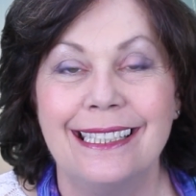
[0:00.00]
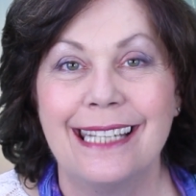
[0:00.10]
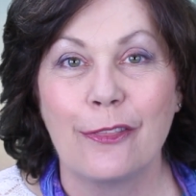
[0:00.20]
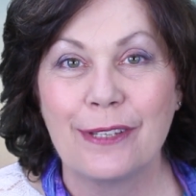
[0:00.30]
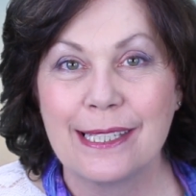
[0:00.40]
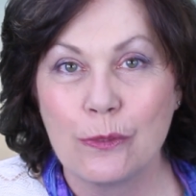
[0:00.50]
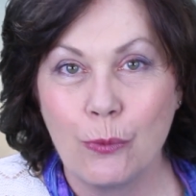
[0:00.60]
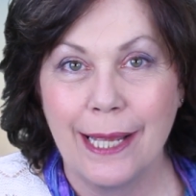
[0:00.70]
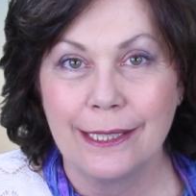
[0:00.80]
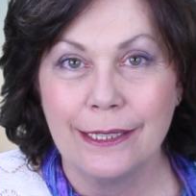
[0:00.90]
Now this is
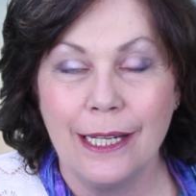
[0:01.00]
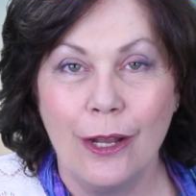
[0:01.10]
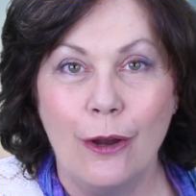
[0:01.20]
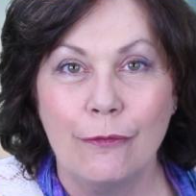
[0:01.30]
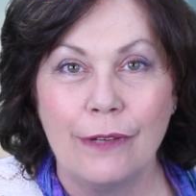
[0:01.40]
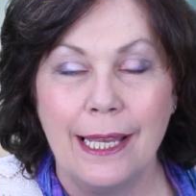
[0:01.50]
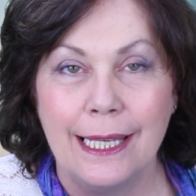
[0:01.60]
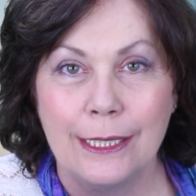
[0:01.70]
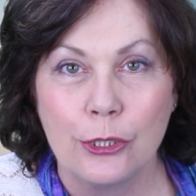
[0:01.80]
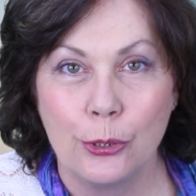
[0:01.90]
one of
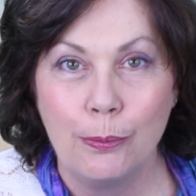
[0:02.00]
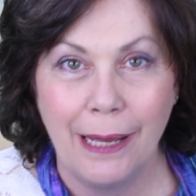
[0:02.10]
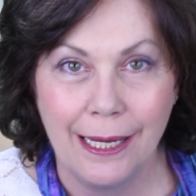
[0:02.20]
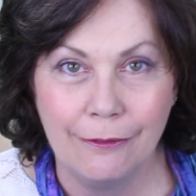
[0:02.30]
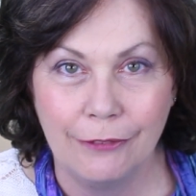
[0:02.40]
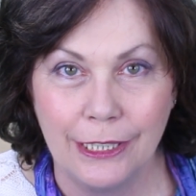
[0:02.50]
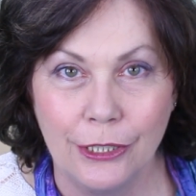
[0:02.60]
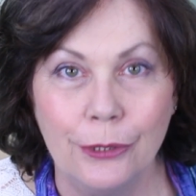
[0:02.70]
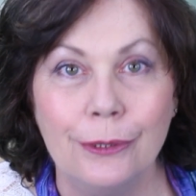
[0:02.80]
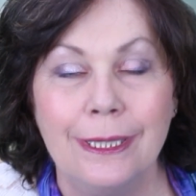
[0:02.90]
a two-part
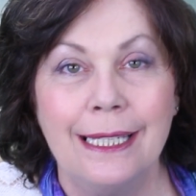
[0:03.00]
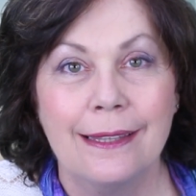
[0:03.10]
video.